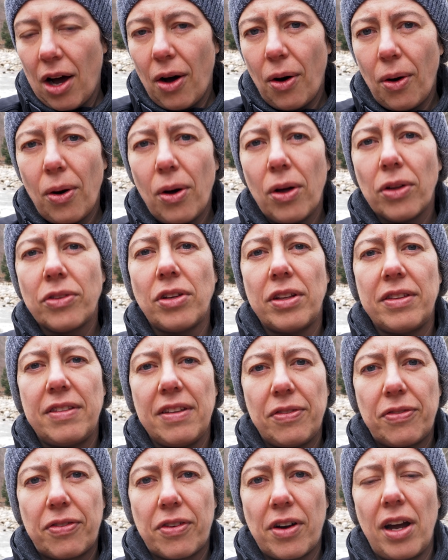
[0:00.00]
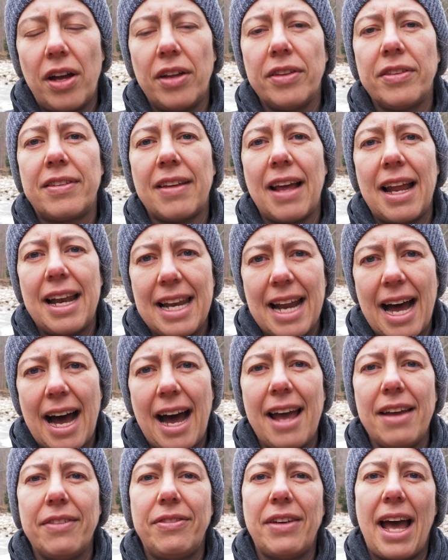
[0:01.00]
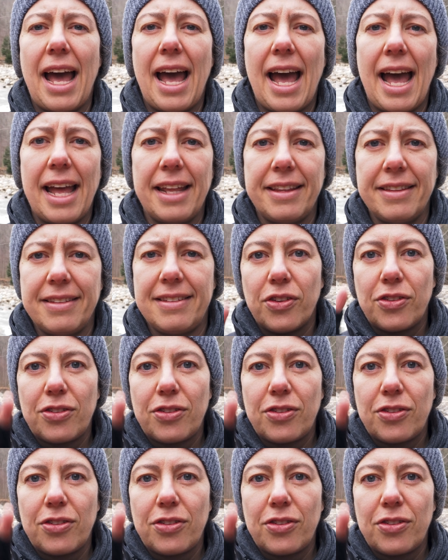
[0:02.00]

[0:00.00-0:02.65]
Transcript: all the different live ND.